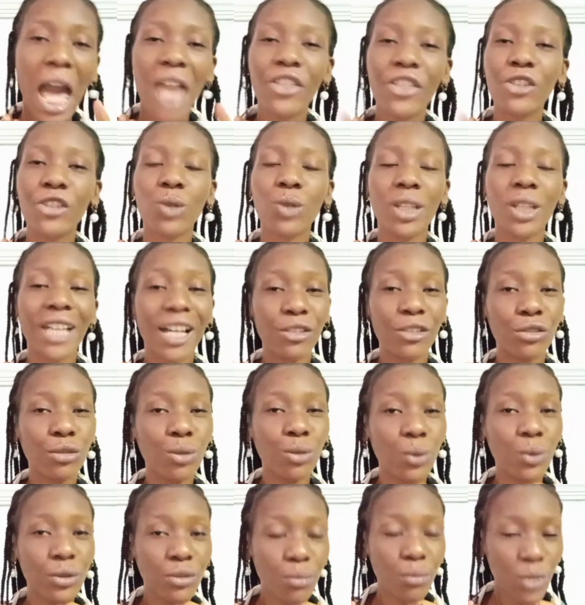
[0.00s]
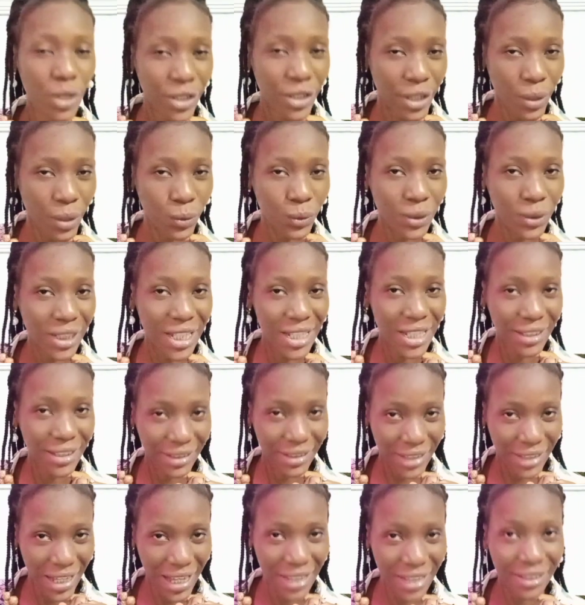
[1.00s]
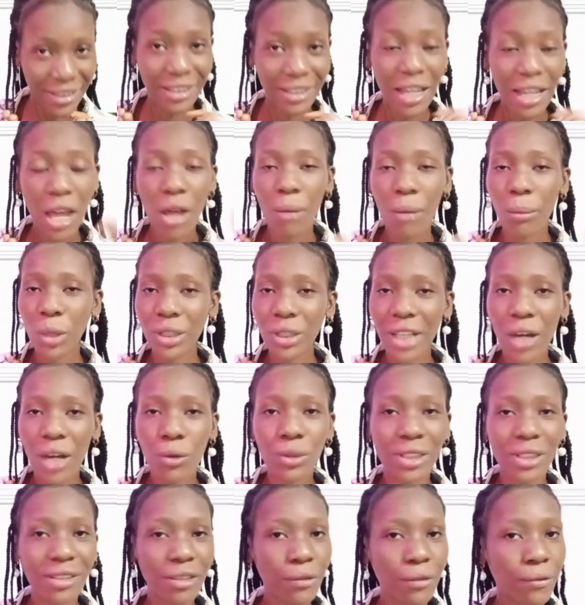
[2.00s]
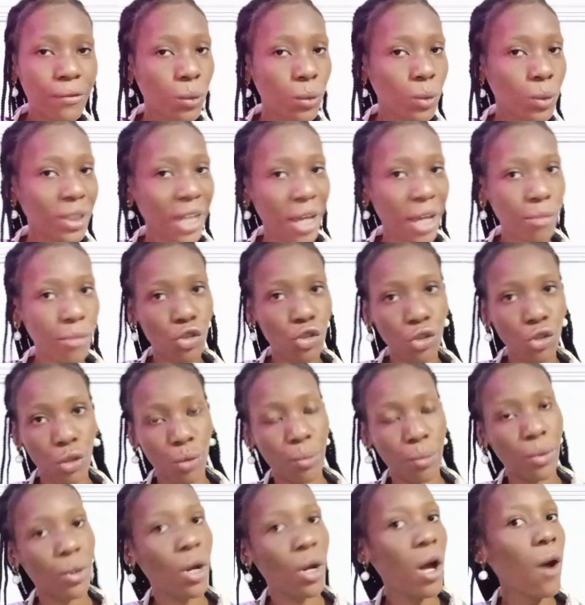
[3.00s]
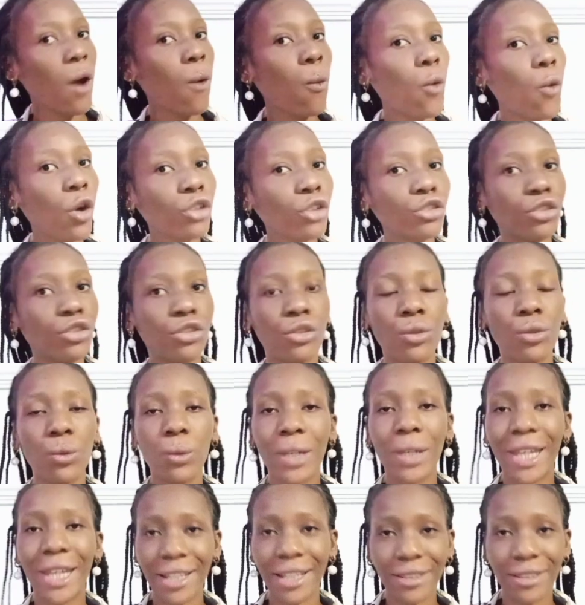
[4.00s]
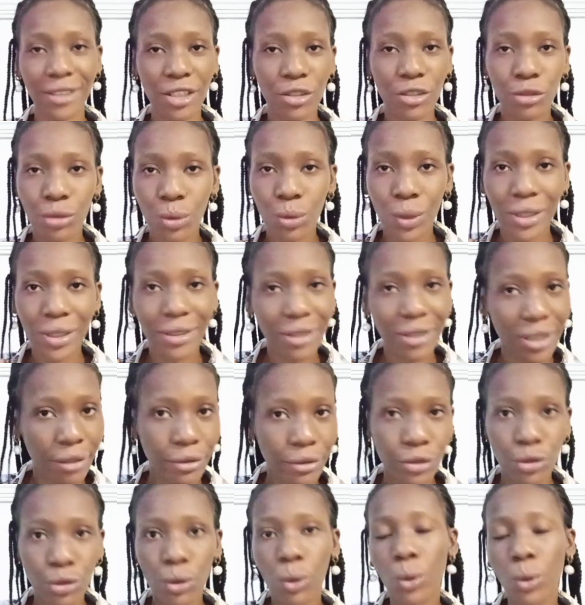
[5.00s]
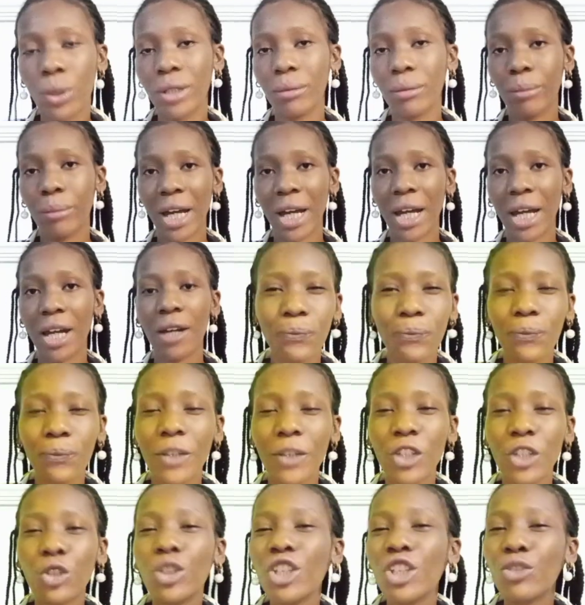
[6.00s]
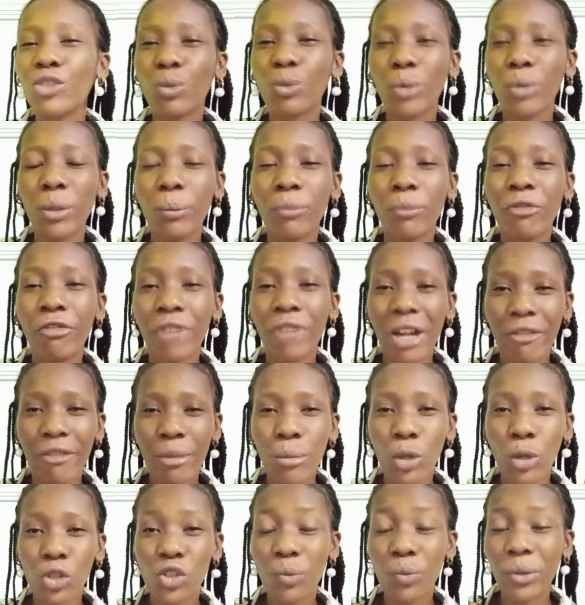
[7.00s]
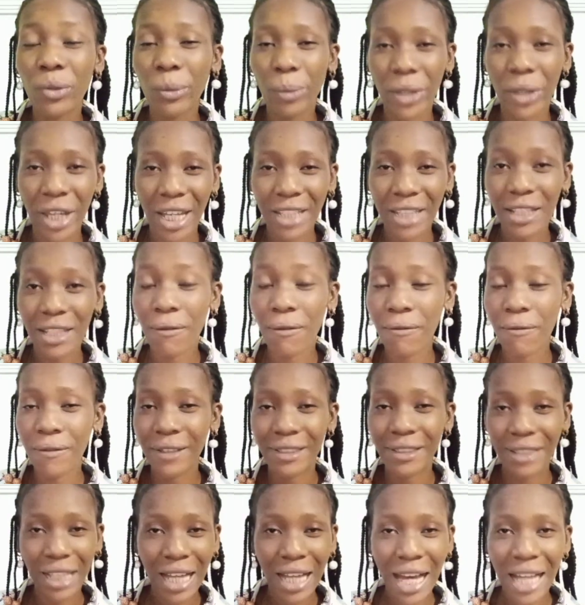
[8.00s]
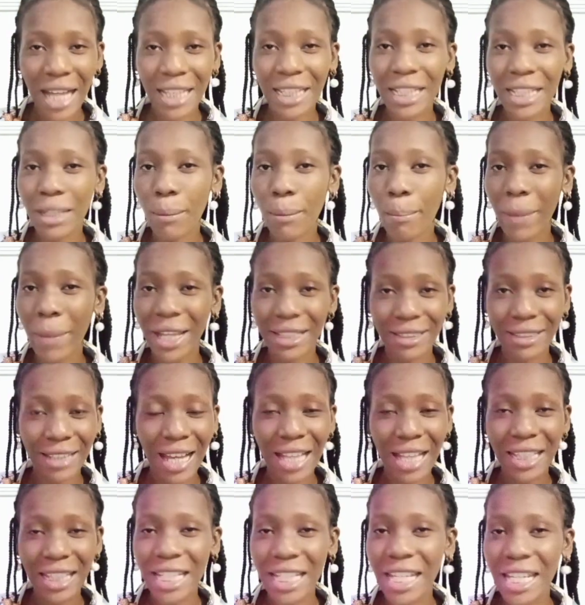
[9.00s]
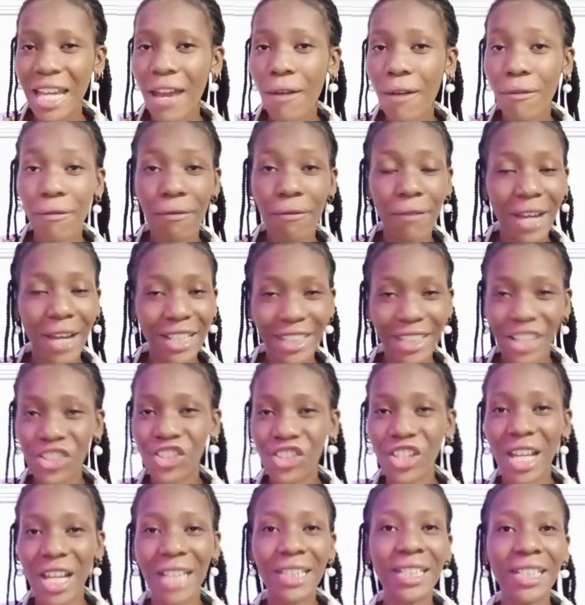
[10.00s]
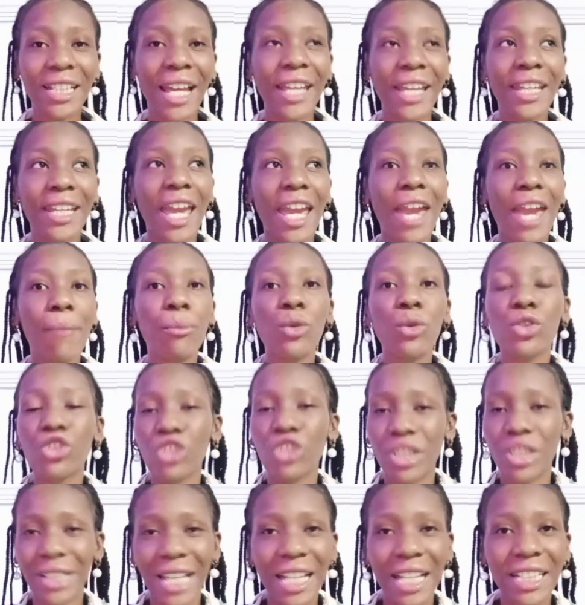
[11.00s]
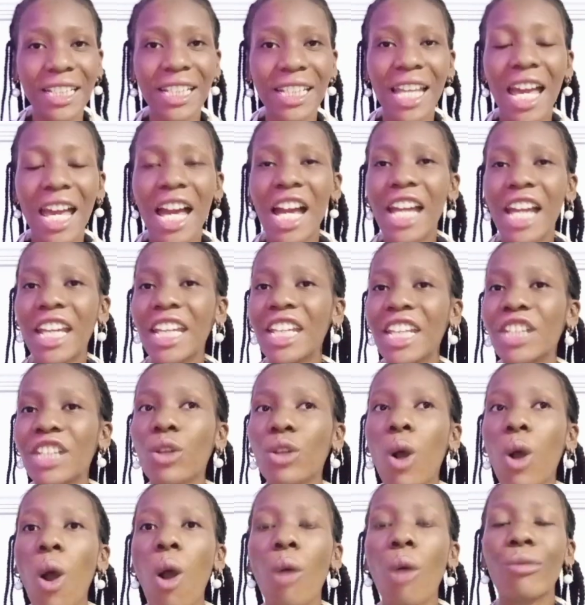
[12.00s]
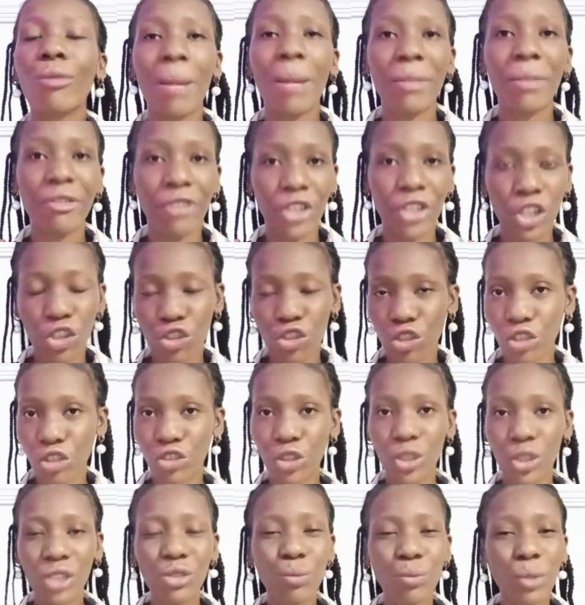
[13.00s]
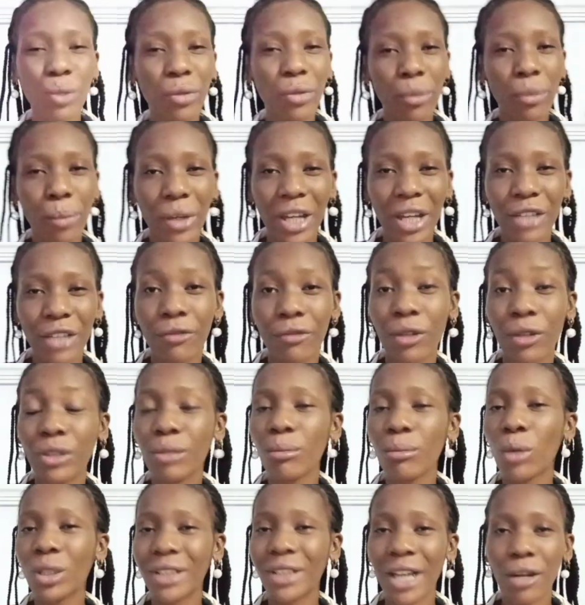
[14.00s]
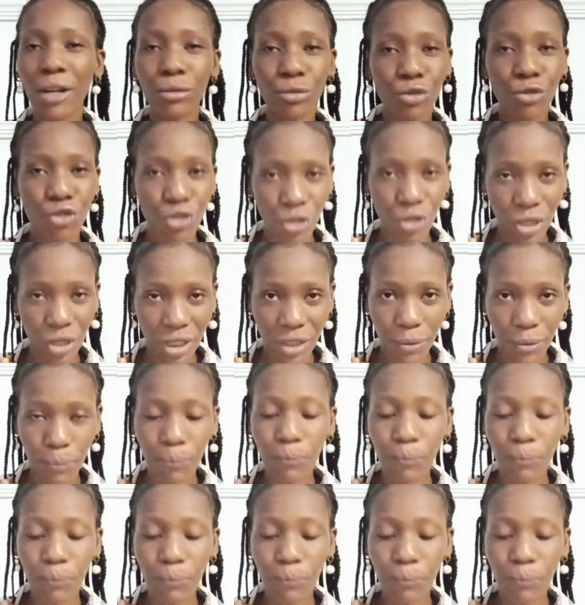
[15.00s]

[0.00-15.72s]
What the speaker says: this one has to do with motherhood, is that motherhood is a full-time job. Once you get into it, there is no going back. You need to be very much prepared physically, mentally, financially, like emotionally, in all ramifications. You need to be prepared for the motherhood journey.